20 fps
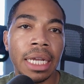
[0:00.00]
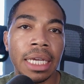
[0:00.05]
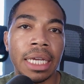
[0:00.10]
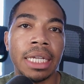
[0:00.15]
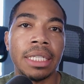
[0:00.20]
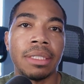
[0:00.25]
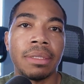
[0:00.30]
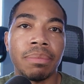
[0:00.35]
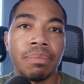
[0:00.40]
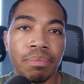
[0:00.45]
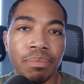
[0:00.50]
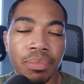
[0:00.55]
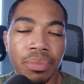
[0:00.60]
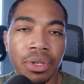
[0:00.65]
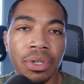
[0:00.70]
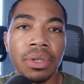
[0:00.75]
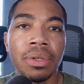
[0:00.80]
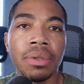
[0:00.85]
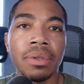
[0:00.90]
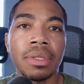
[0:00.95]
gets
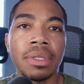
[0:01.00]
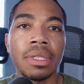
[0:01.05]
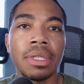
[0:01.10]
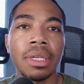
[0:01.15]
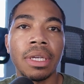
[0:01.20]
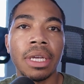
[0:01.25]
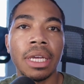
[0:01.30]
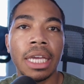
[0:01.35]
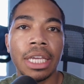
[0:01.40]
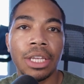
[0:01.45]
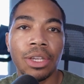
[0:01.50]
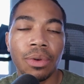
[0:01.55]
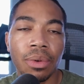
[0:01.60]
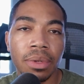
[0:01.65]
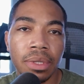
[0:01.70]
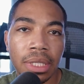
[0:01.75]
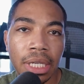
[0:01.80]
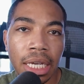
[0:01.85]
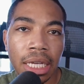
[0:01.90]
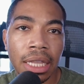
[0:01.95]
bruised, you
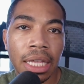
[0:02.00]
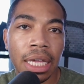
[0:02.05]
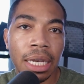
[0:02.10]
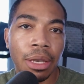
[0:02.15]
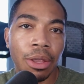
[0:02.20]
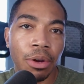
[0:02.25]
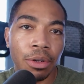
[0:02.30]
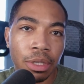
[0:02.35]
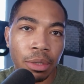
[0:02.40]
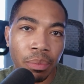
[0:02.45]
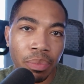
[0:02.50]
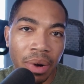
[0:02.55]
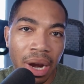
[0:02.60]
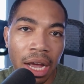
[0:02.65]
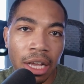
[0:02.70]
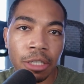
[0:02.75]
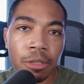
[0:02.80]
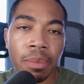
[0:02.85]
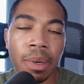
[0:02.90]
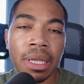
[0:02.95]
will see that there's a
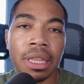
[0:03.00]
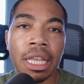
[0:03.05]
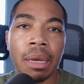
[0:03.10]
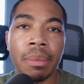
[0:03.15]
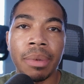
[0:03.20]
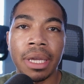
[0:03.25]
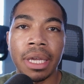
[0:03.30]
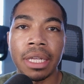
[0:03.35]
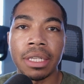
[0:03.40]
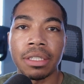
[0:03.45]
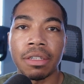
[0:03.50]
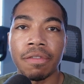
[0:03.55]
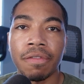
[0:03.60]
brown spot that begins to